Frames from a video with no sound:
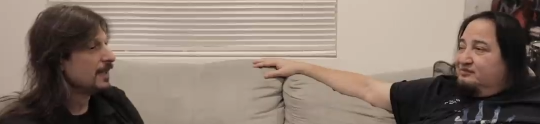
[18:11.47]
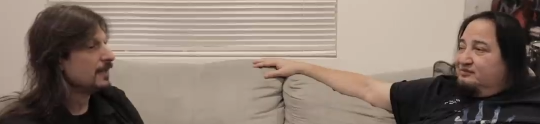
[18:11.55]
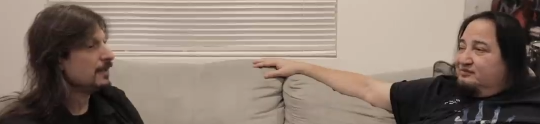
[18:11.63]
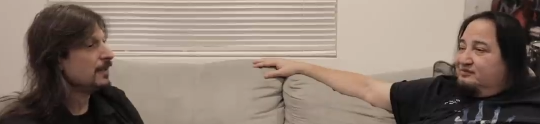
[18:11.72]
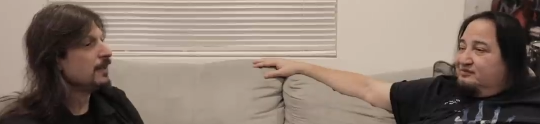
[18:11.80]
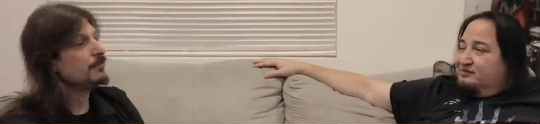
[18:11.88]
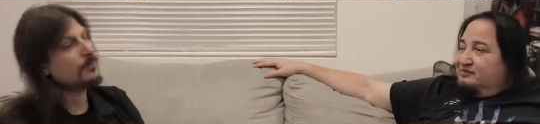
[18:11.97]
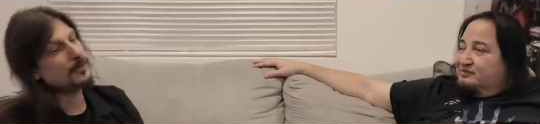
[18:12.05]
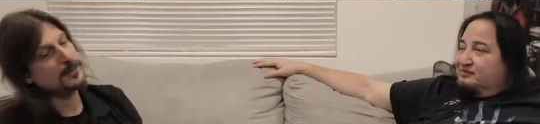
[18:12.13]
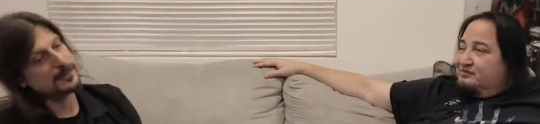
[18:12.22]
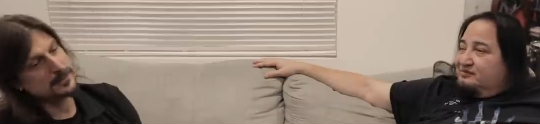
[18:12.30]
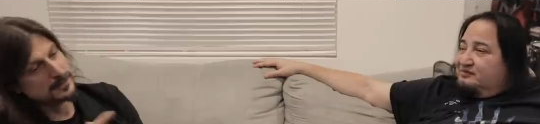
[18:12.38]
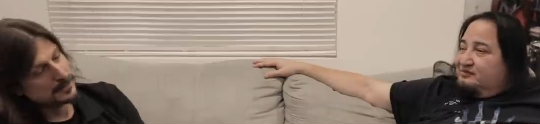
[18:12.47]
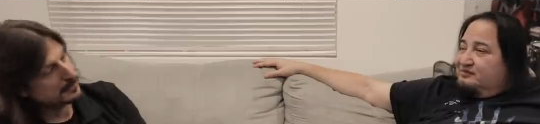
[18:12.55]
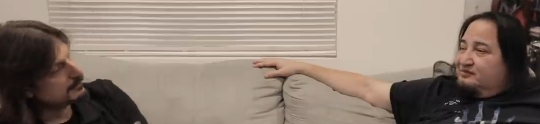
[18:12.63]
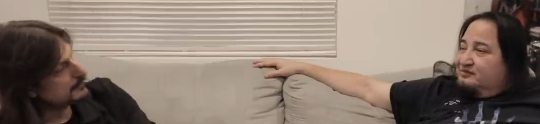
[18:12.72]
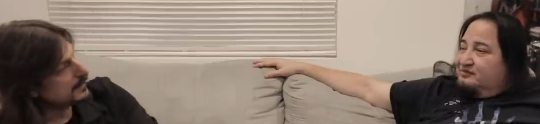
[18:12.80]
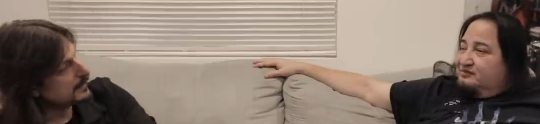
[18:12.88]
Speaker 1: and influenced
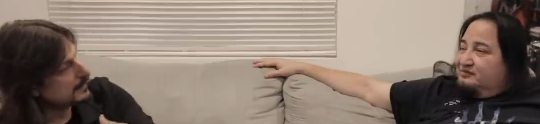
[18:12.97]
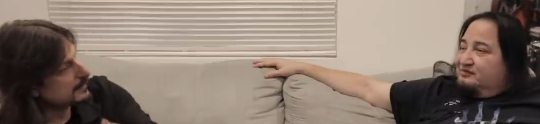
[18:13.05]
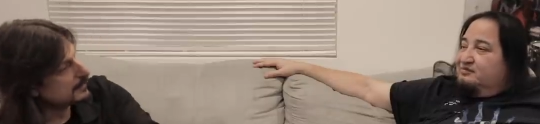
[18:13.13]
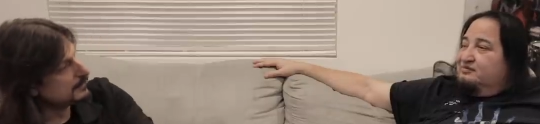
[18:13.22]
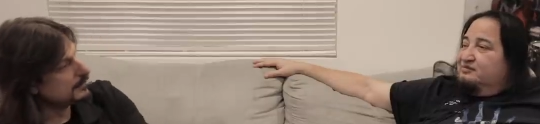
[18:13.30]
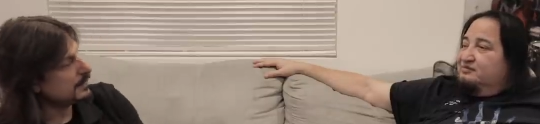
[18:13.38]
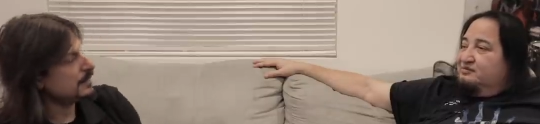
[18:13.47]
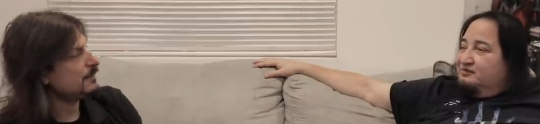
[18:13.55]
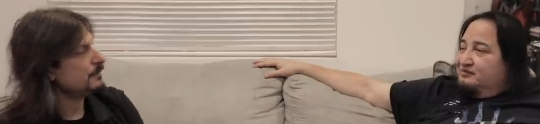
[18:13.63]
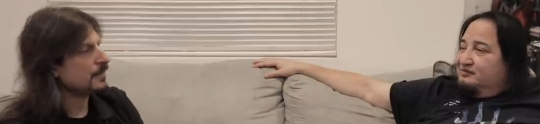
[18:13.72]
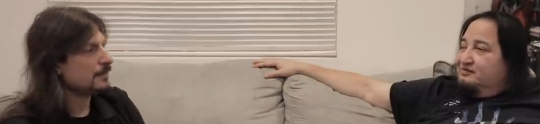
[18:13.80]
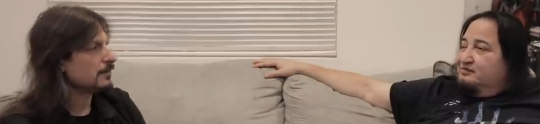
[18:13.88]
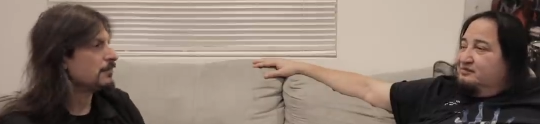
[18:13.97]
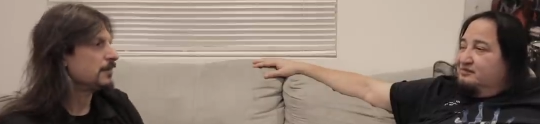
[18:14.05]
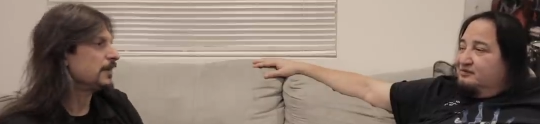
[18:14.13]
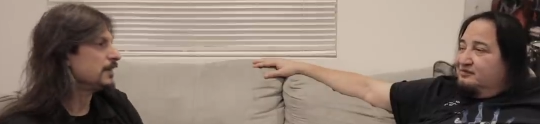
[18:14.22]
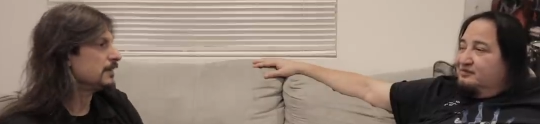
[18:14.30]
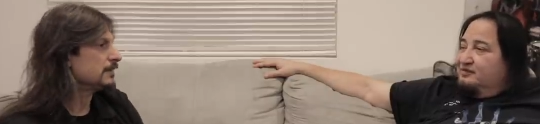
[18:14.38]
many, many, many other
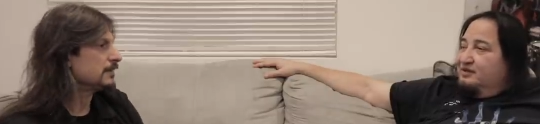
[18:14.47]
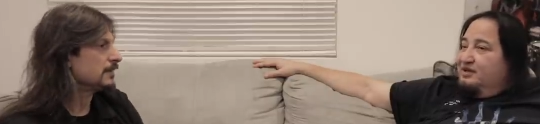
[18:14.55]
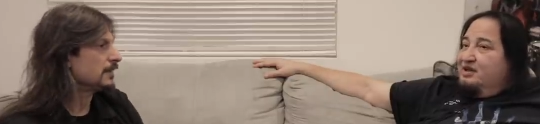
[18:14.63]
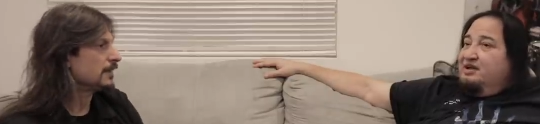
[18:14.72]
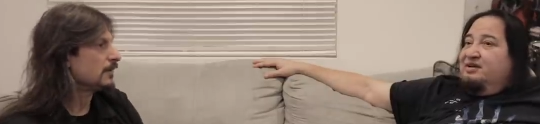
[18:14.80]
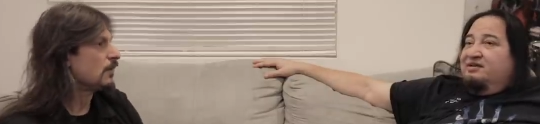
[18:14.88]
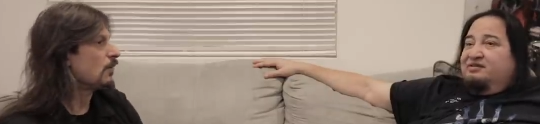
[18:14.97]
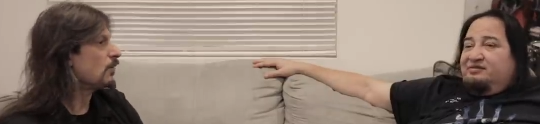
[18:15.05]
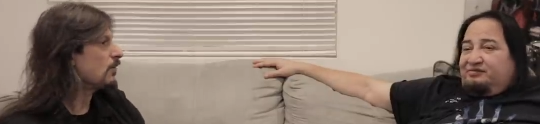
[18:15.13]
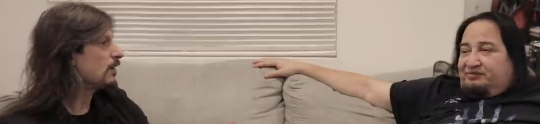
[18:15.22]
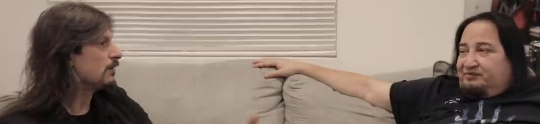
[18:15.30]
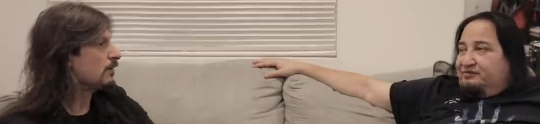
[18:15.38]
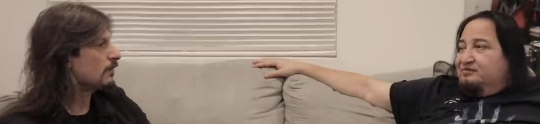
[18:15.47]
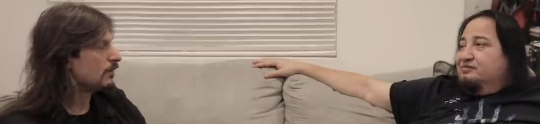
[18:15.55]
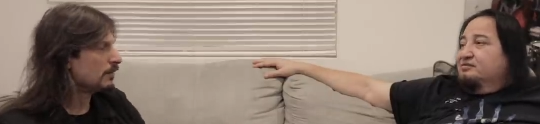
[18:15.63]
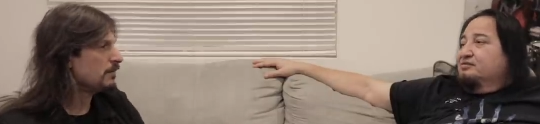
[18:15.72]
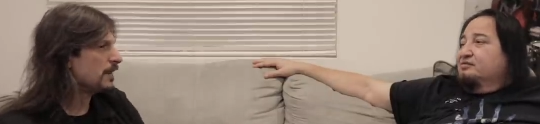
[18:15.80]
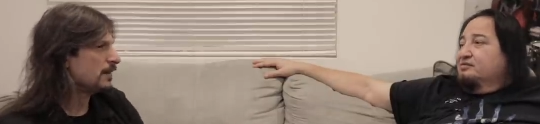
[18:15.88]
brands, like Korn or,
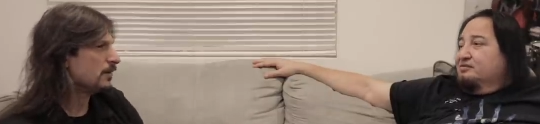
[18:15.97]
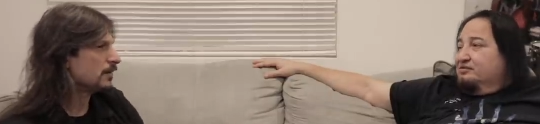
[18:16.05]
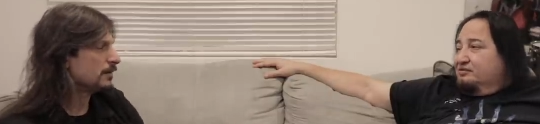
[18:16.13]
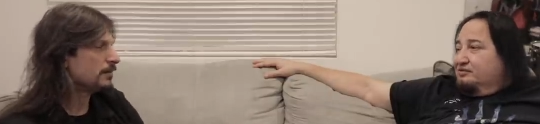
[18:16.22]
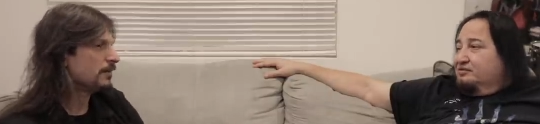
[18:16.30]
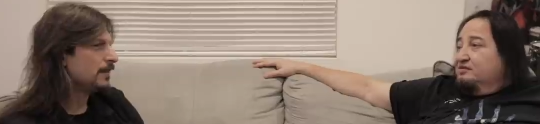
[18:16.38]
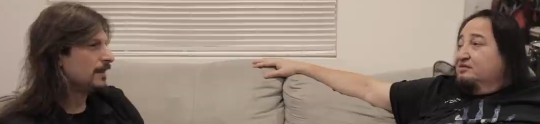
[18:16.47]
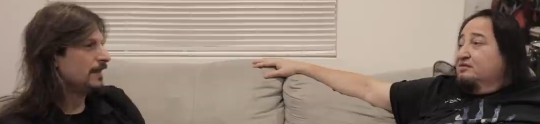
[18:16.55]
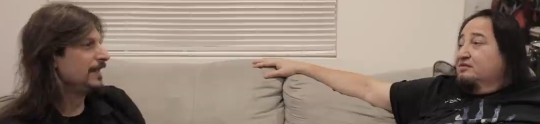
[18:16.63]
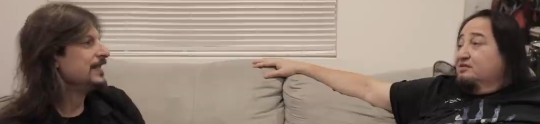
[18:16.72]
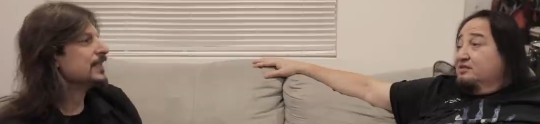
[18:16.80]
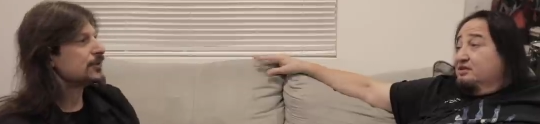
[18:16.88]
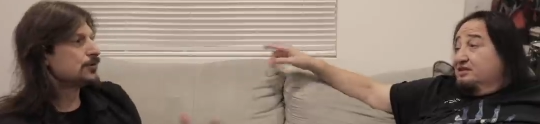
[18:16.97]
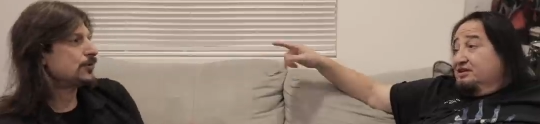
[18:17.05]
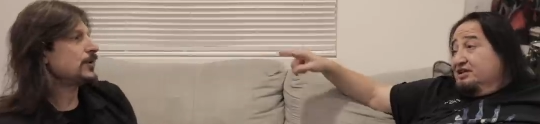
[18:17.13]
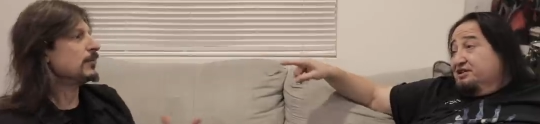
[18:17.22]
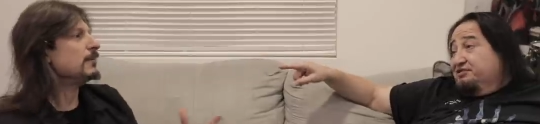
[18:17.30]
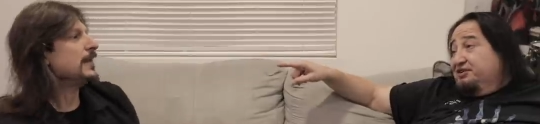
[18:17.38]
or many other
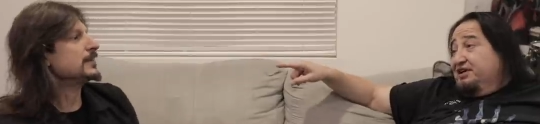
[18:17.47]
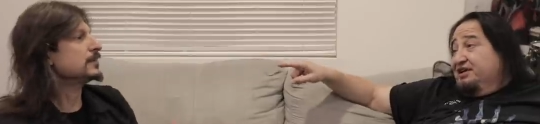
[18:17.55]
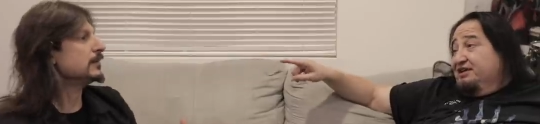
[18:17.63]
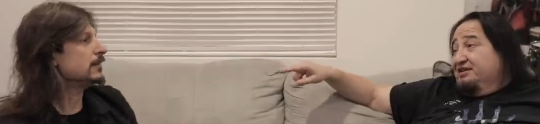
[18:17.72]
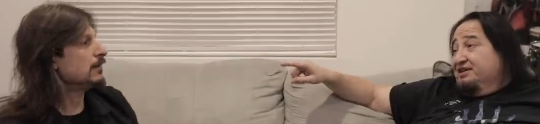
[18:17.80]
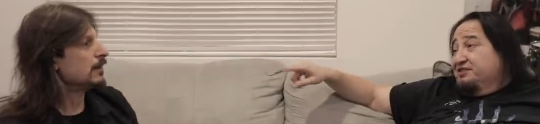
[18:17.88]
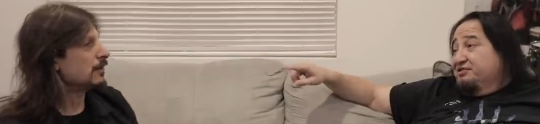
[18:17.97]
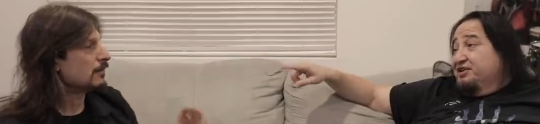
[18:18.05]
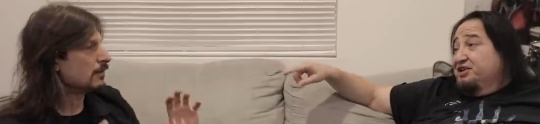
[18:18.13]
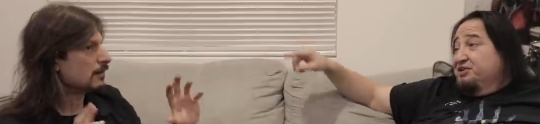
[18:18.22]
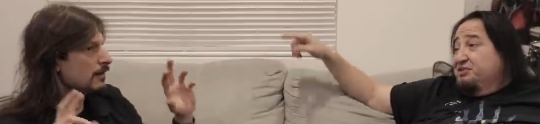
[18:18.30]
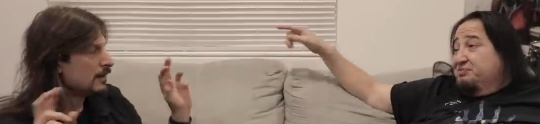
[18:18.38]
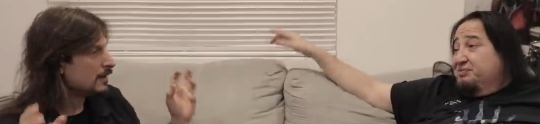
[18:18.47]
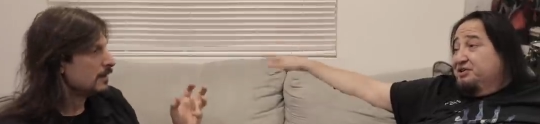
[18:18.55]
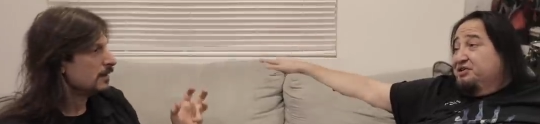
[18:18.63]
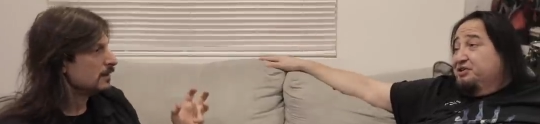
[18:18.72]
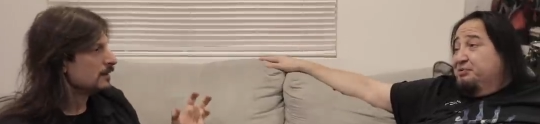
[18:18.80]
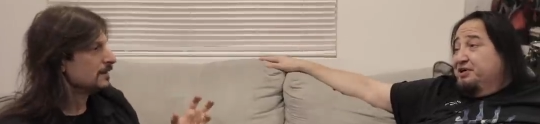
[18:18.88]
industrial
Speaker 2: it's metal. Funny. Or, it's funny or
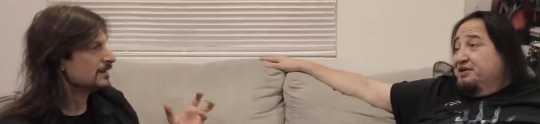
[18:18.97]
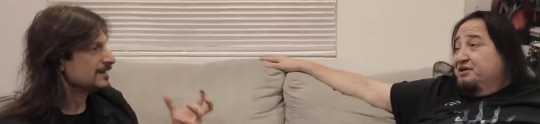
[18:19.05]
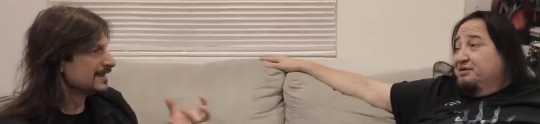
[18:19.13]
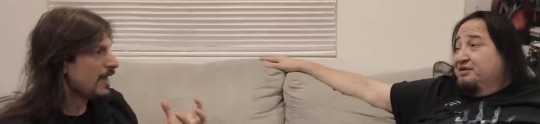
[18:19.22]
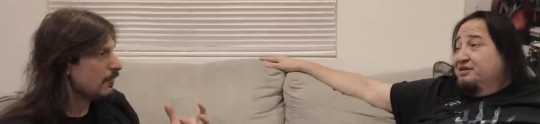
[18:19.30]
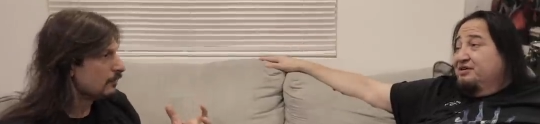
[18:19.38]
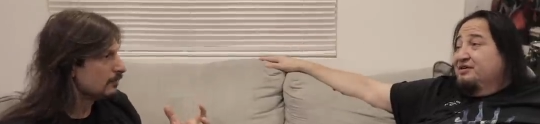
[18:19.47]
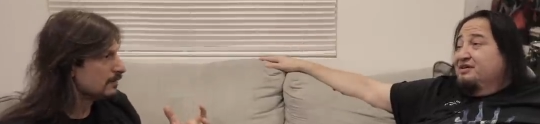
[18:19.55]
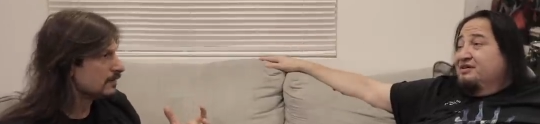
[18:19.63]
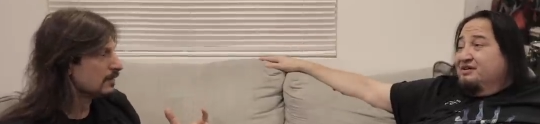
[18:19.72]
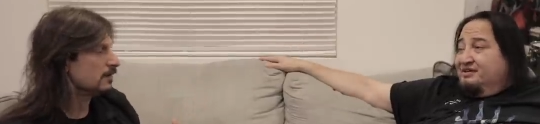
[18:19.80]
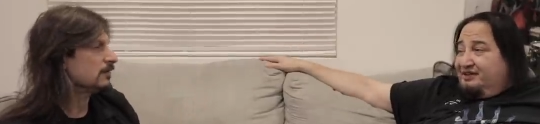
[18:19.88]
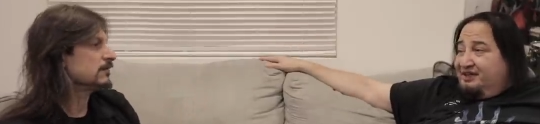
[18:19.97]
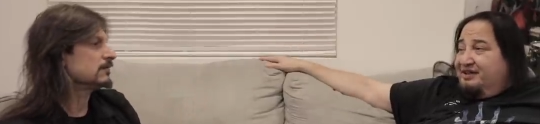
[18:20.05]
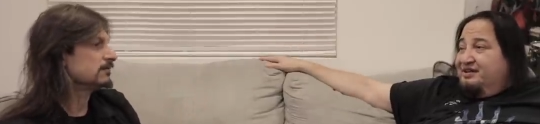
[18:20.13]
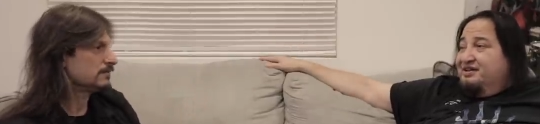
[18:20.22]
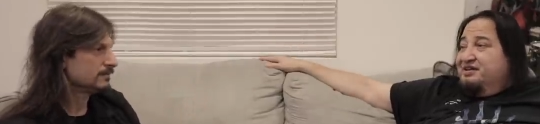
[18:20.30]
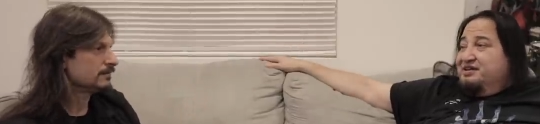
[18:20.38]
you, you bring sound, up. You know?
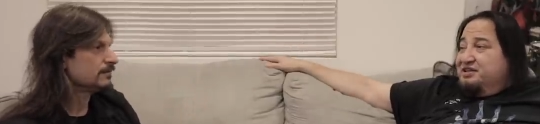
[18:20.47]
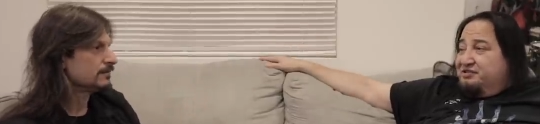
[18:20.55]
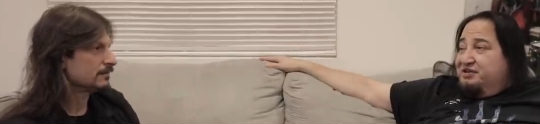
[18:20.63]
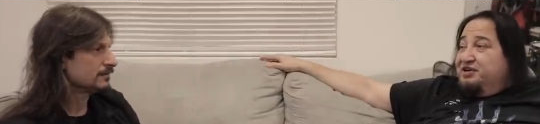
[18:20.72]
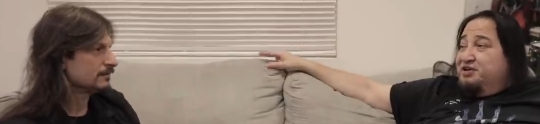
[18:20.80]
Yeah. It's